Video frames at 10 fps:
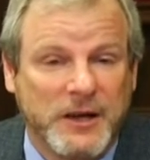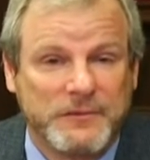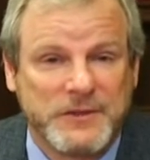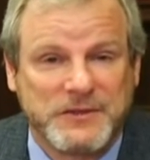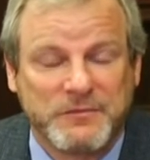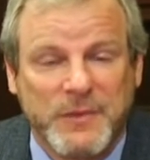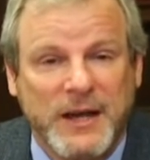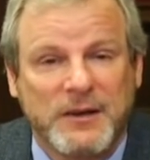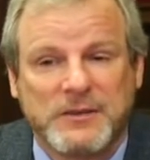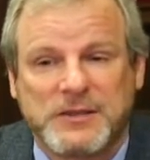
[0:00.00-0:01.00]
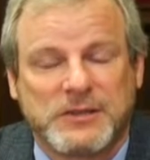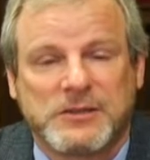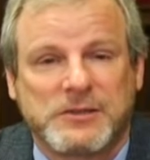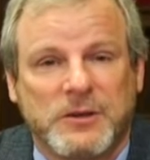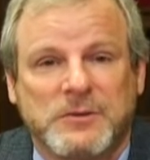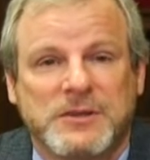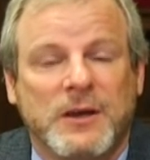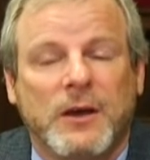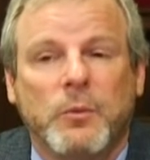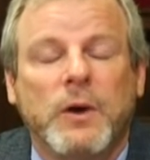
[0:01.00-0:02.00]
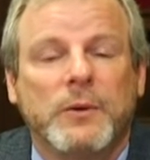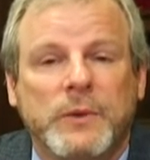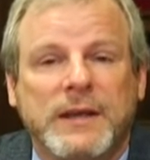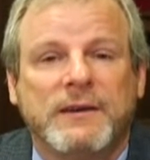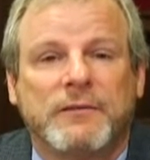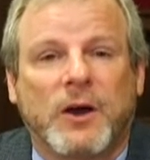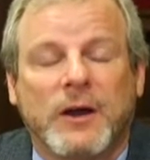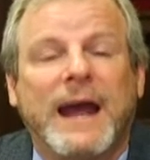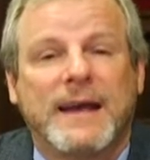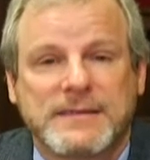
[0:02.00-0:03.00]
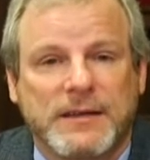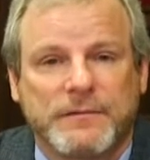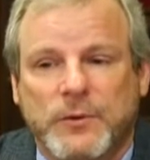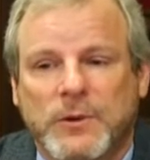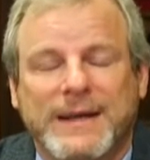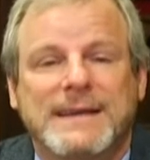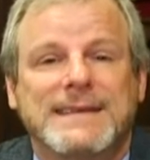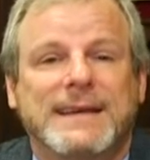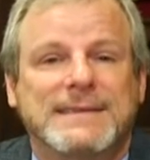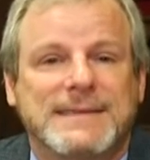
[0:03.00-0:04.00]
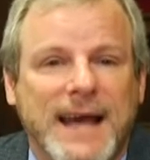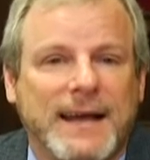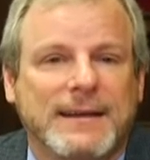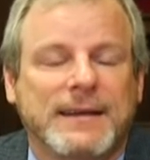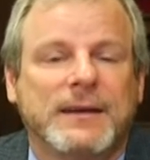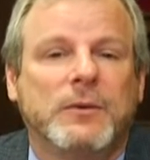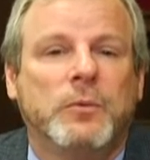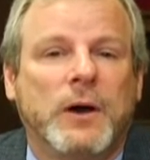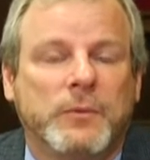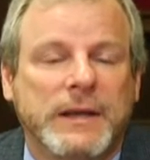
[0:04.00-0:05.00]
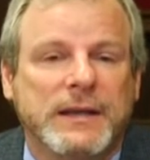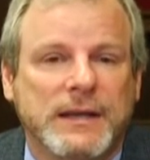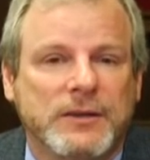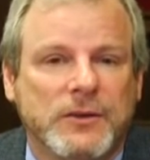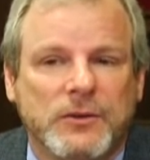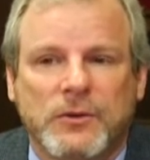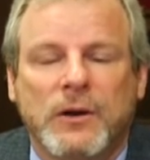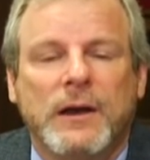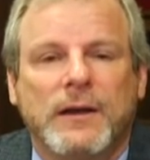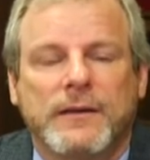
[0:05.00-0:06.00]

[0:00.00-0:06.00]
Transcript: Conference of Mayors that just shows what we are asking for is exactly what we need to do.